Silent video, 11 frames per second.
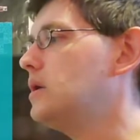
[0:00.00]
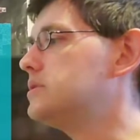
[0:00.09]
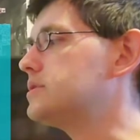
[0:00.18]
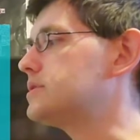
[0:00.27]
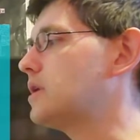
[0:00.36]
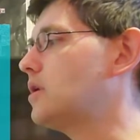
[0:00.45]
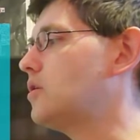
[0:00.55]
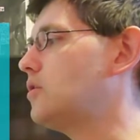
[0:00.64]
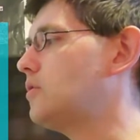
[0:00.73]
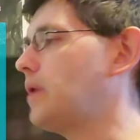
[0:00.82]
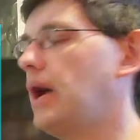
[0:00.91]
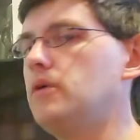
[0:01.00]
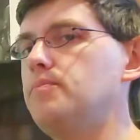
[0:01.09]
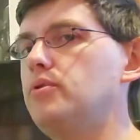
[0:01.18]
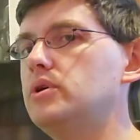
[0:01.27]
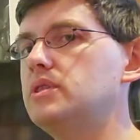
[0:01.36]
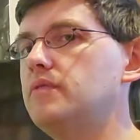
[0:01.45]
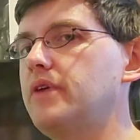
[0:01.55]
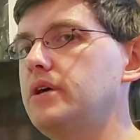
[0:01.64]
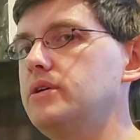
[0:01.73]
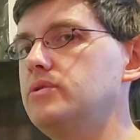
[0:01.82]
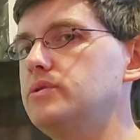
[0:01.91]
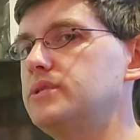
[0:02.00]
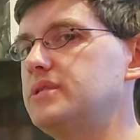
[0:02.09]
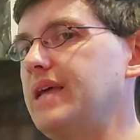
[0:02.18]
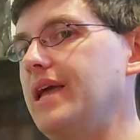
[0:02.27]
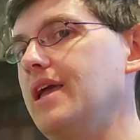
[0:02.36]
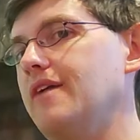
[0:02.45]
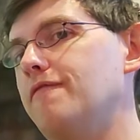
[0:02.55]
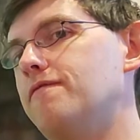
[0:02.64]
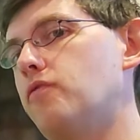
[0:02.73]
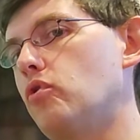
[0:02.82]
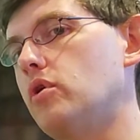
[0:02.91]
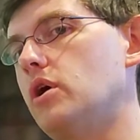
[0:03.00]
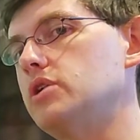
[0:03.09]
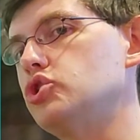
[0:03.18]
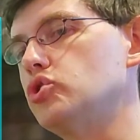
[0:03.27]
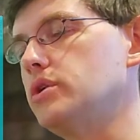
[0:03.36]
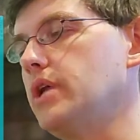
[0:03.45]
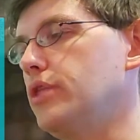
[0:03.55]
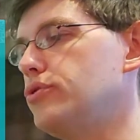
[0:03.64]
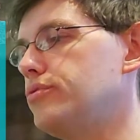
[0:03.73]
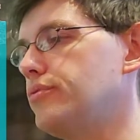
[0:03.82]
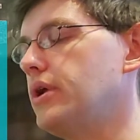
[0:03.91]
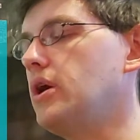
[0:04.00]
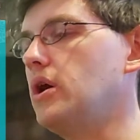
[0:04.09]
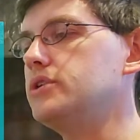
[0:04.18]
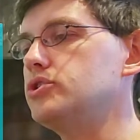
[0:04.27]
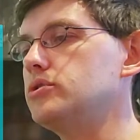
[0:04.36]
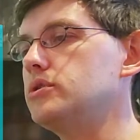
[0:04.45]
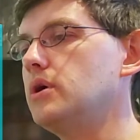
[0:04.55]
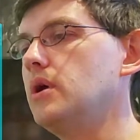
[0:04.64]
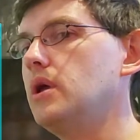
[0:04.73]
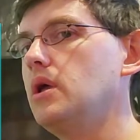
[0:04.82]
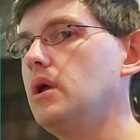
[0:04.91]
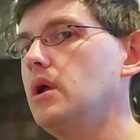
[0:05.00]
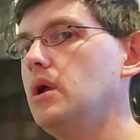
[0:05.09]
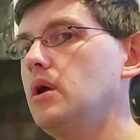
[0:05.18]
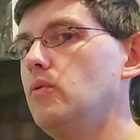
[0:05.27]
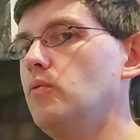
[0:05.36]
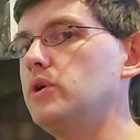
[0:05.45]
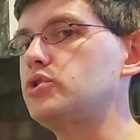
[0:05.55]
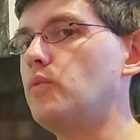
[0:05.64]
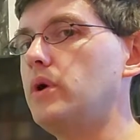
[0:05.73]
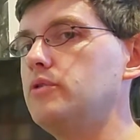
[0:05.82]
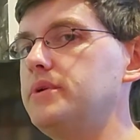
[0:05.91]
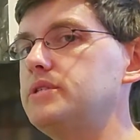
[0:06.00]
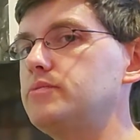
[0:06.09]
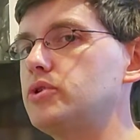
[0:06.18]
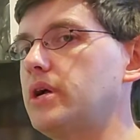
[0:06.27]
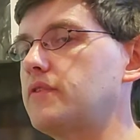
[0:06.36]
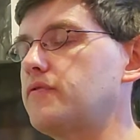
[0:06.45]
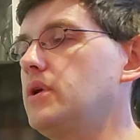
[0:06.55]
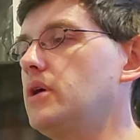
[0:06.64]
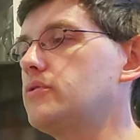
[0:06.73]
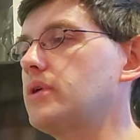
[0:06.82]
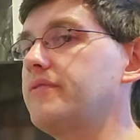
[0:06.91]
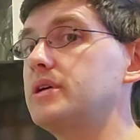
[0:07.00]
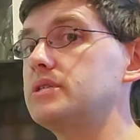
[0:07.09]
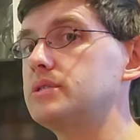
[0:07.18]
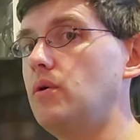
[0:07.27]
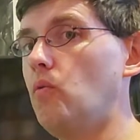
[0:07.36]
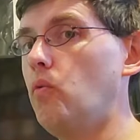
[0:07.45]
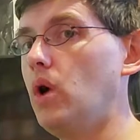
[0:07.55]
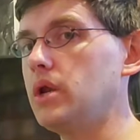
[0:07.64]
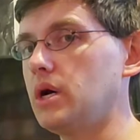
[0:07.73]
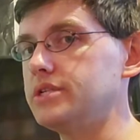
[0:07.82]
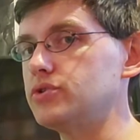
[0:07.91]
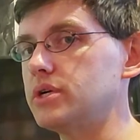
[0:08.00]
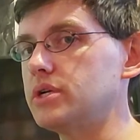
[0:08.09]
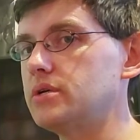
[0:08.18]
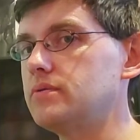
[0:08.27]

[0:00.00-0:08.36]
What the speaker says: So I'll put the values, say, 400 and 300, which one will be subtracted from the other, giving us 100.